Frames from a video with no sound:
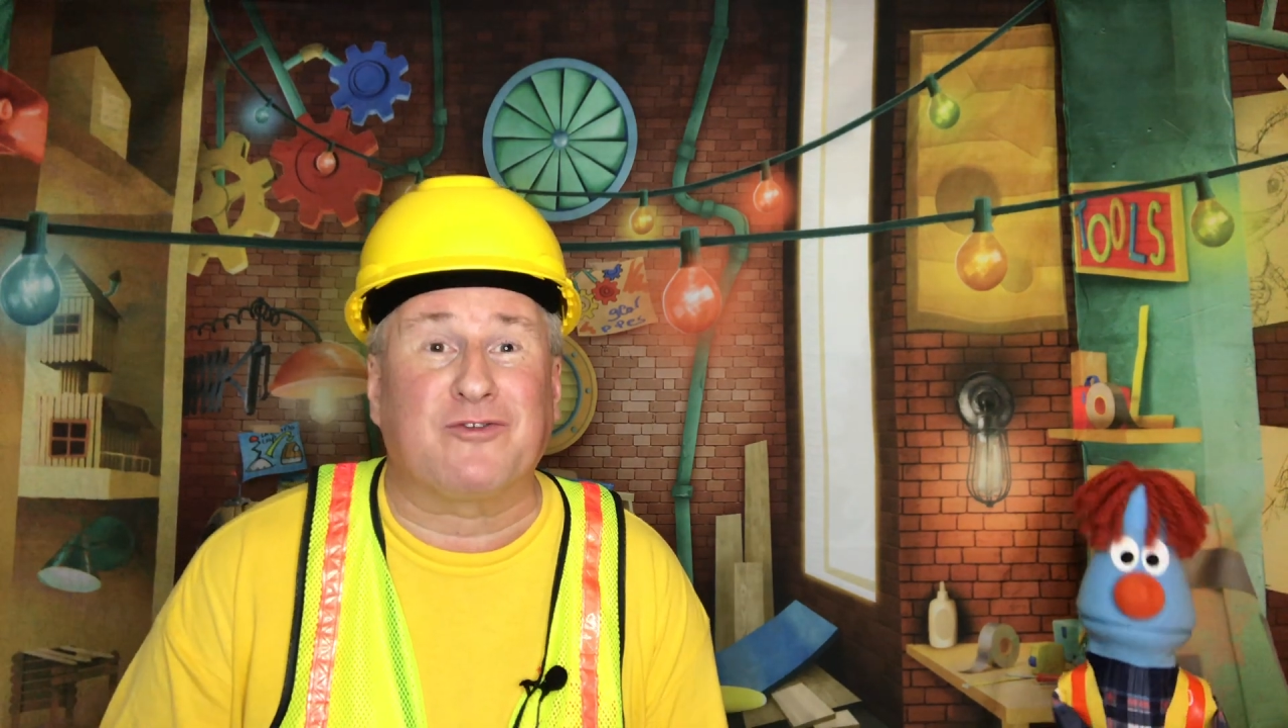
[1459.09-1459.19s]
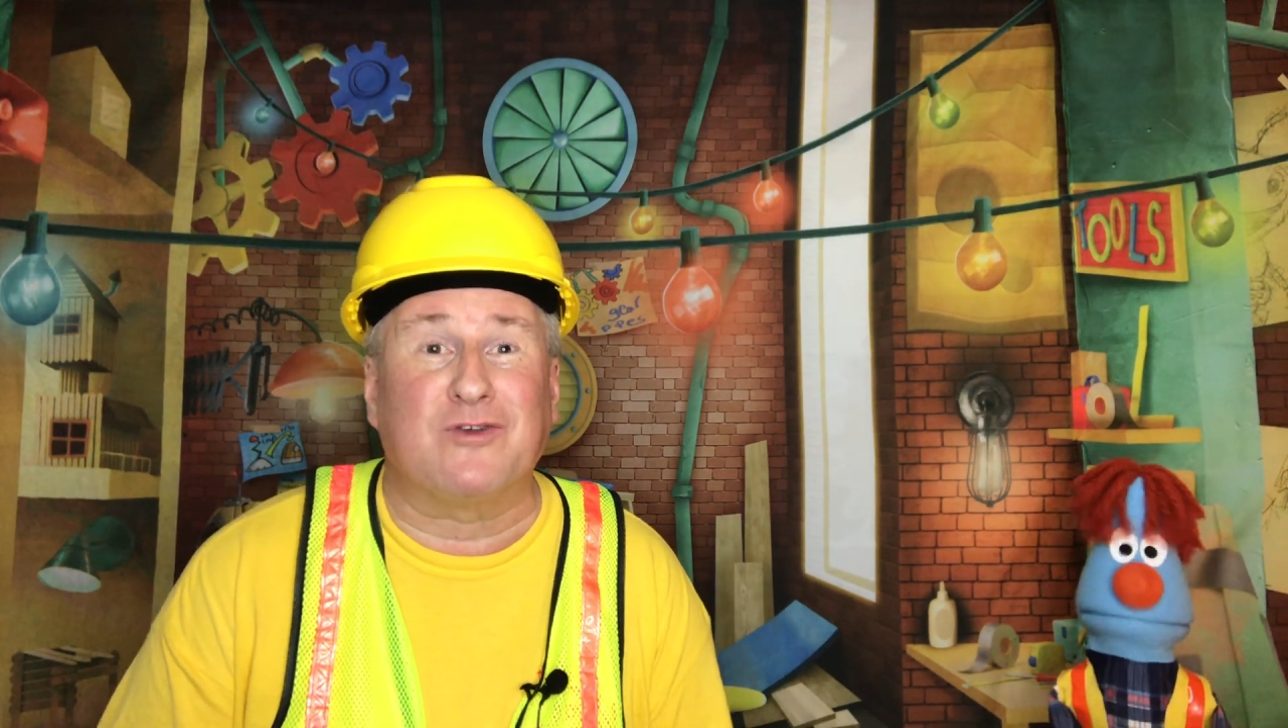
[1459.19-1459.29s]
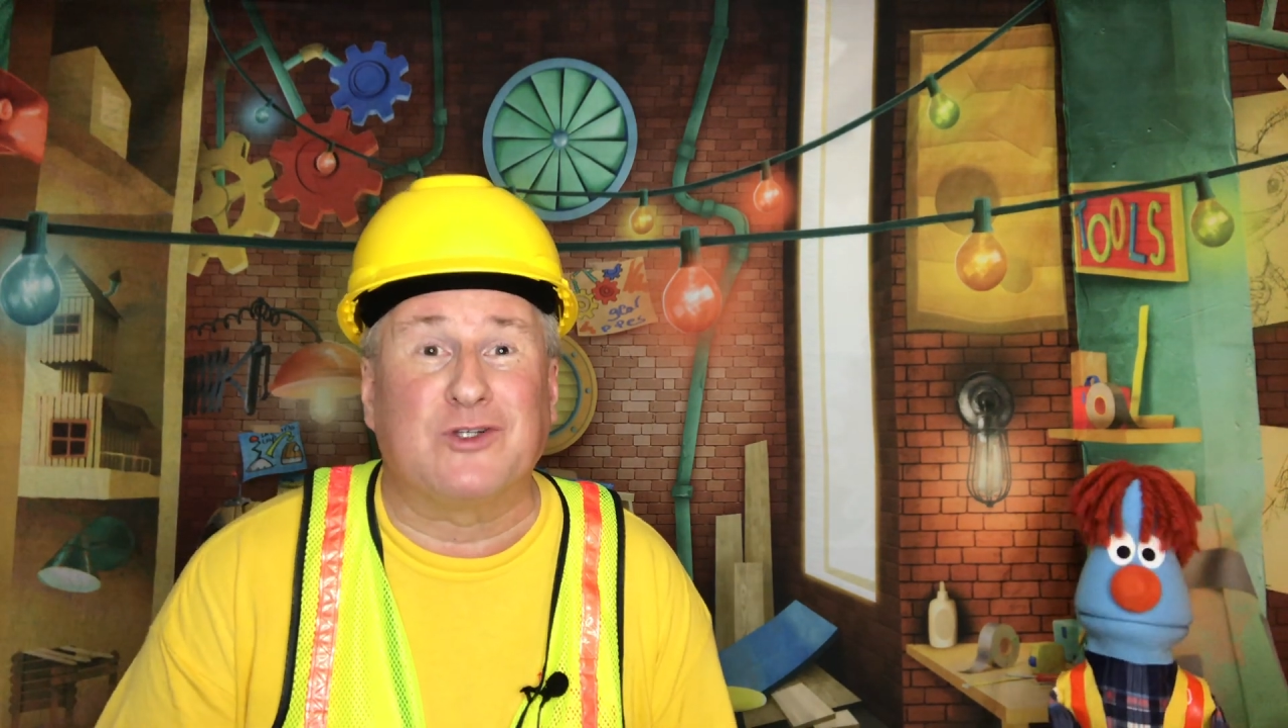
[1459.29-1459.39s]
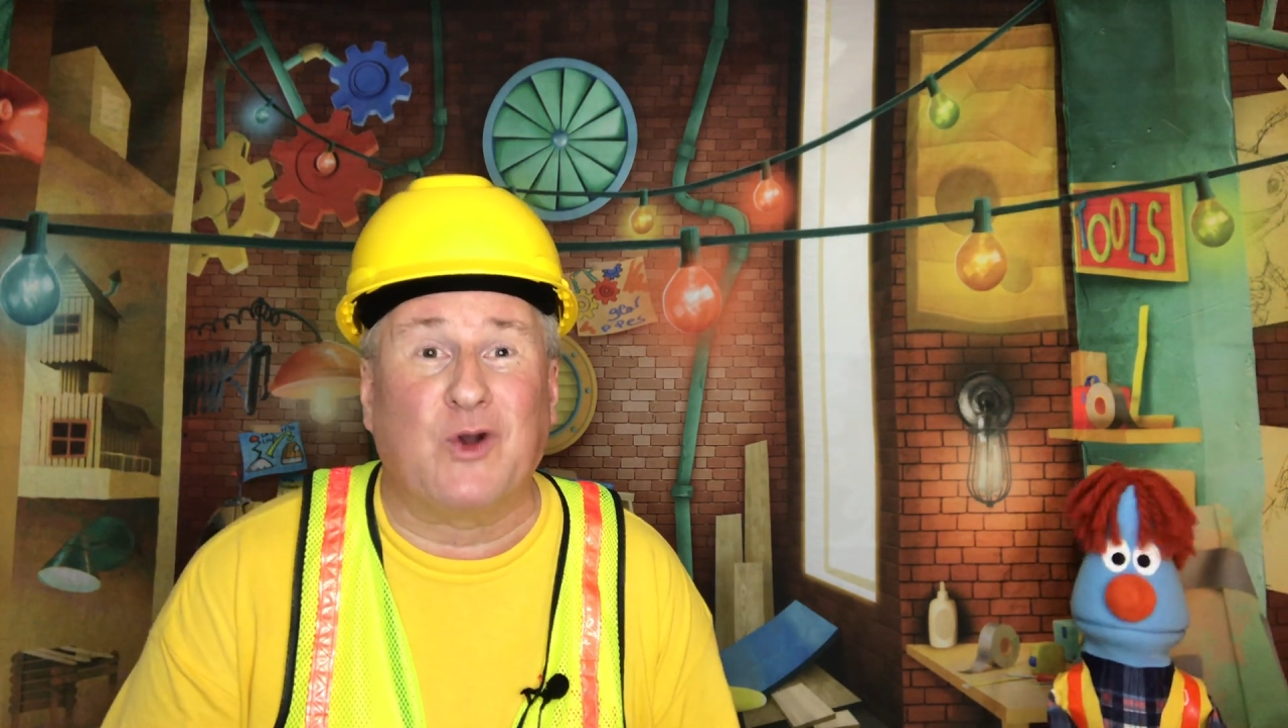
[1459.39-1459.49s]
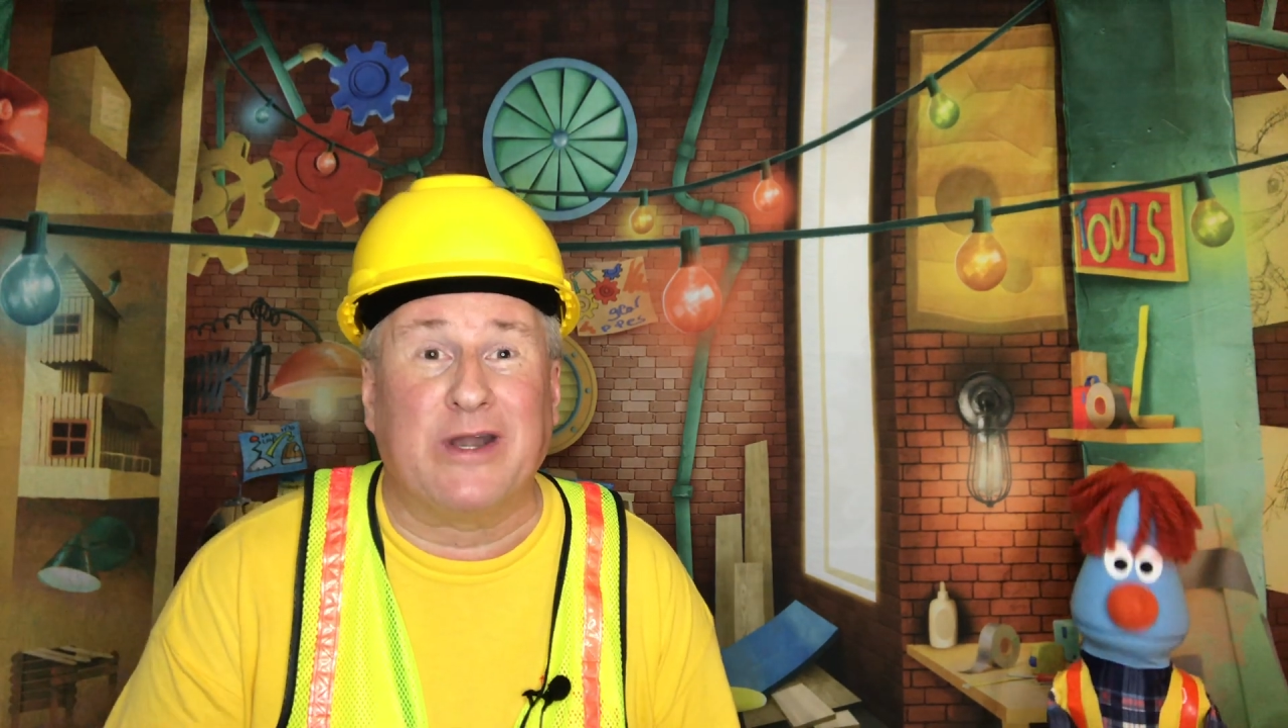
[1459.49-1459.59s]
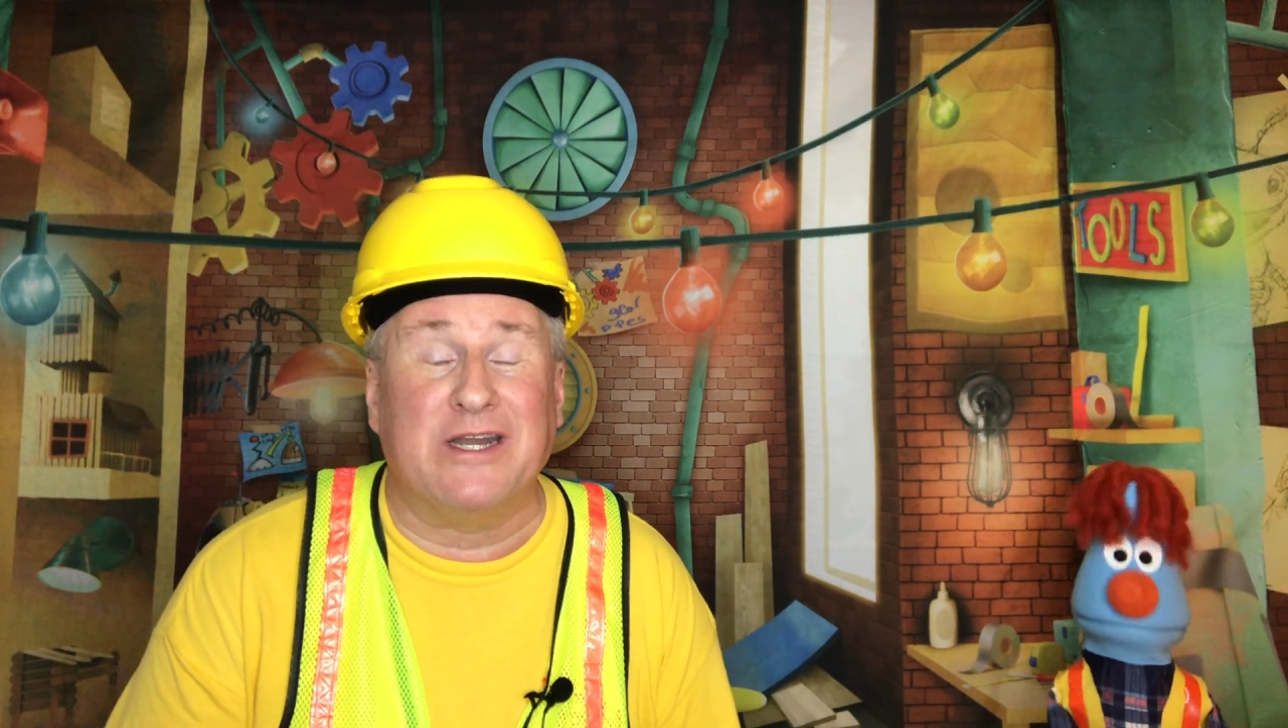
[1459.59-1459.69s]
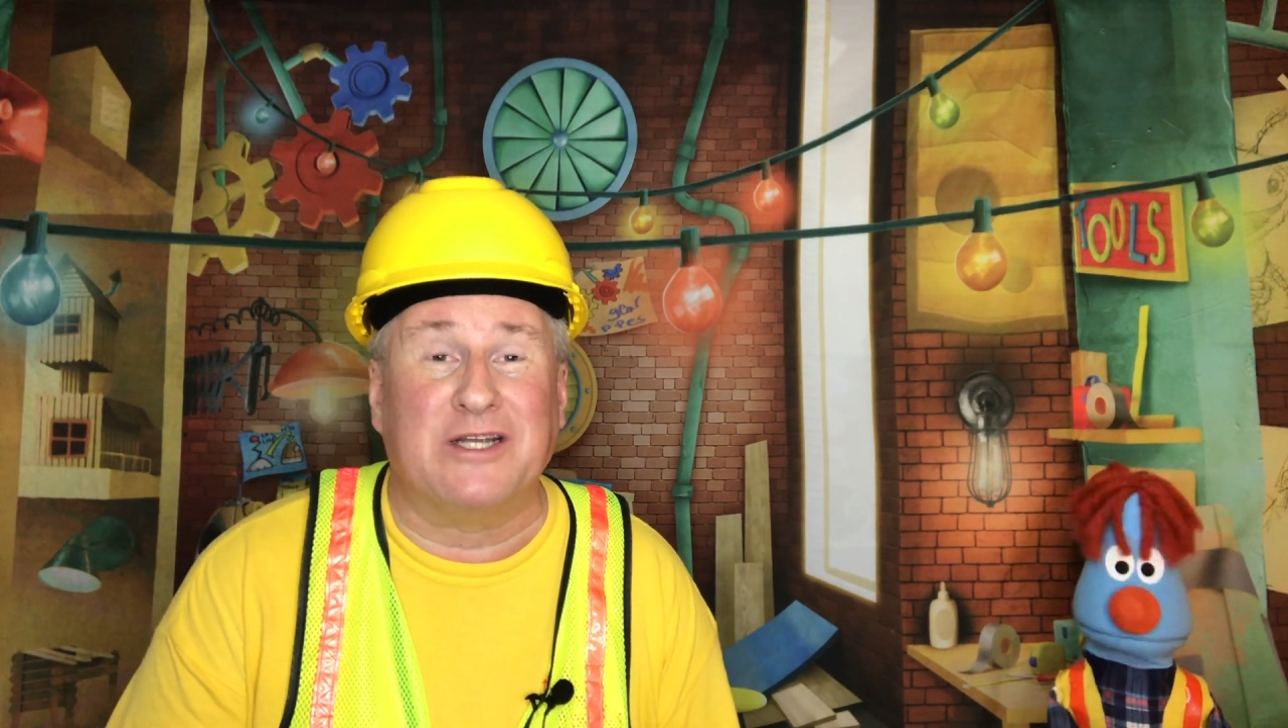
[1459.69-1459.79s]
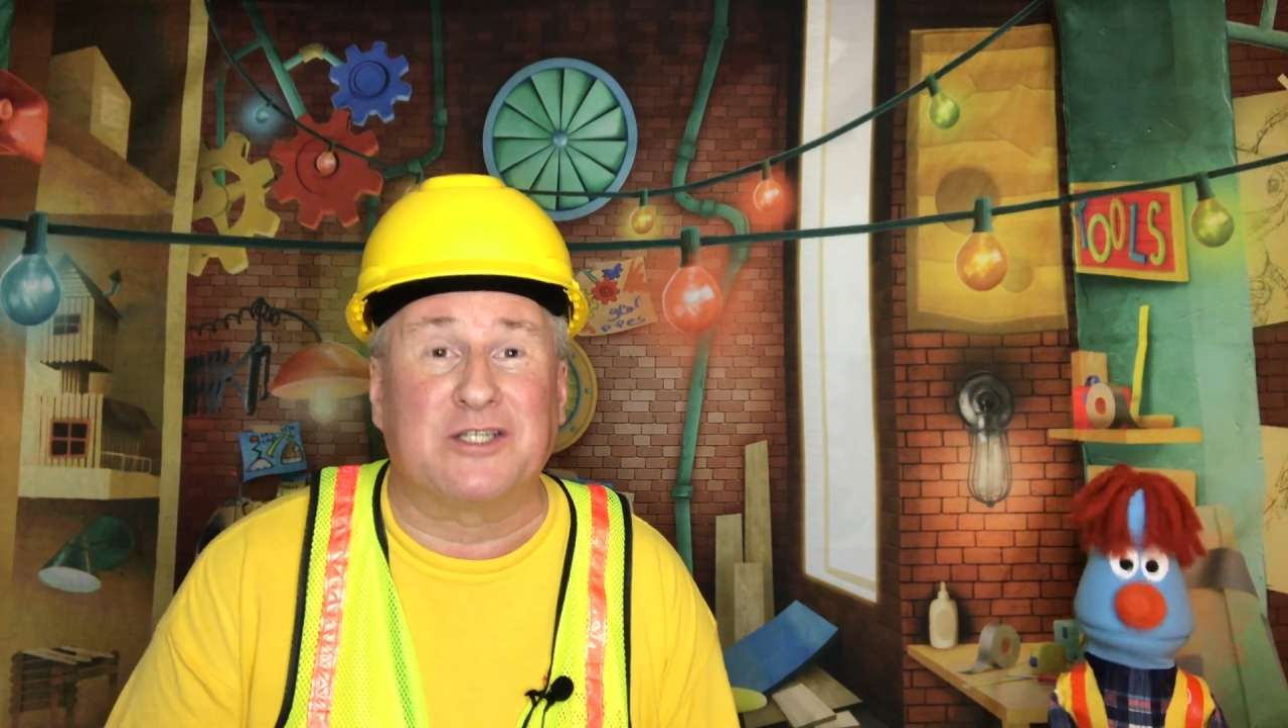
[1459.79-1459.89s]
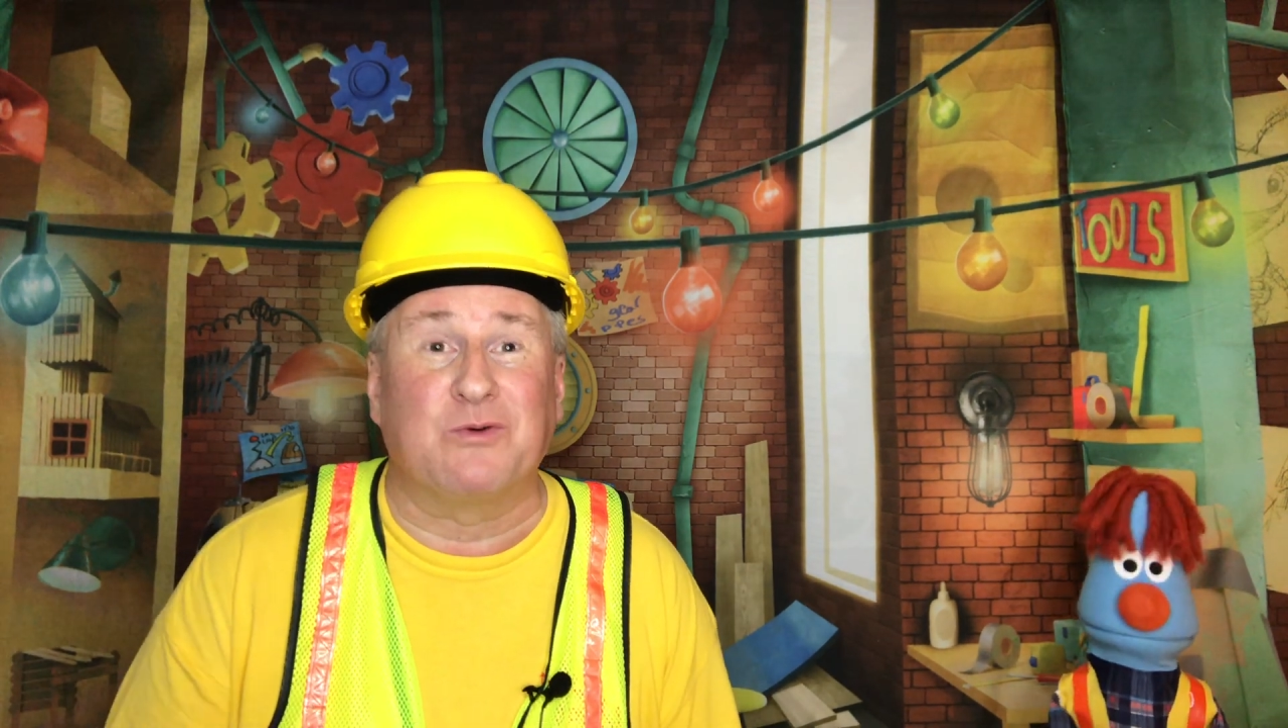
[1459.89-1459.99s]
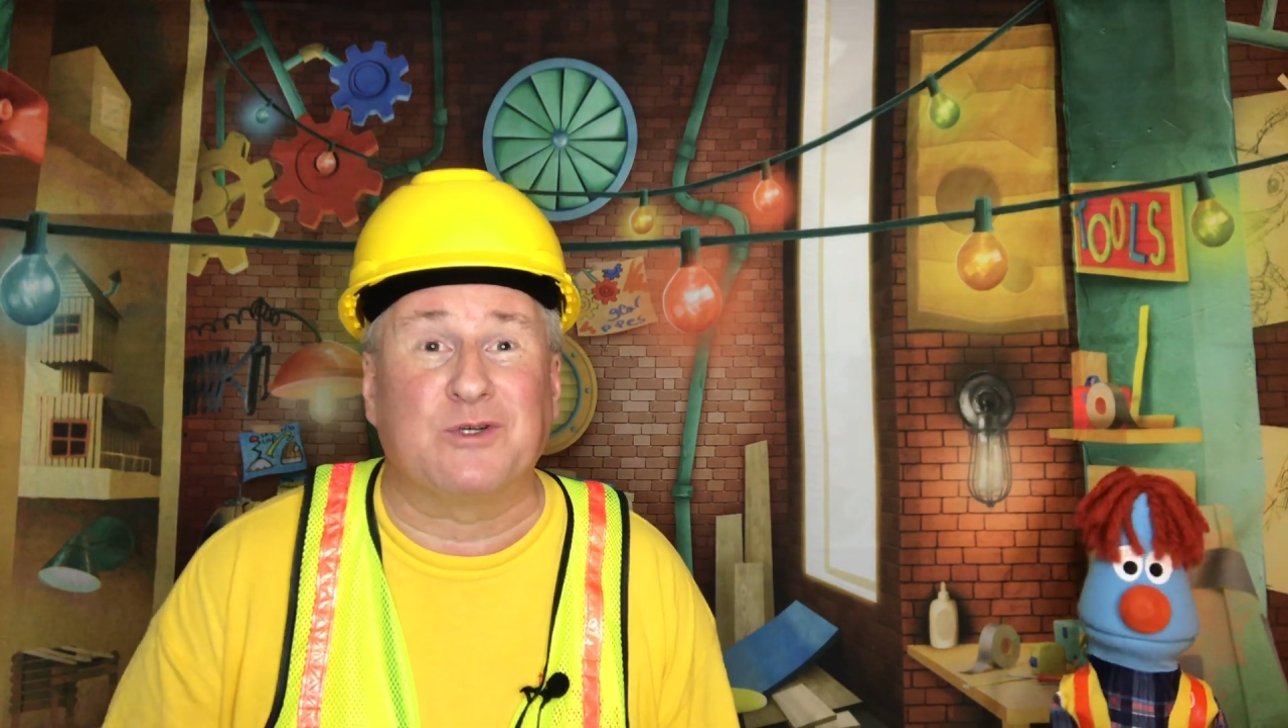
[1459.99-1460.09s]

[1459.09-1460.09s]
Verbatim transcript: for joining us.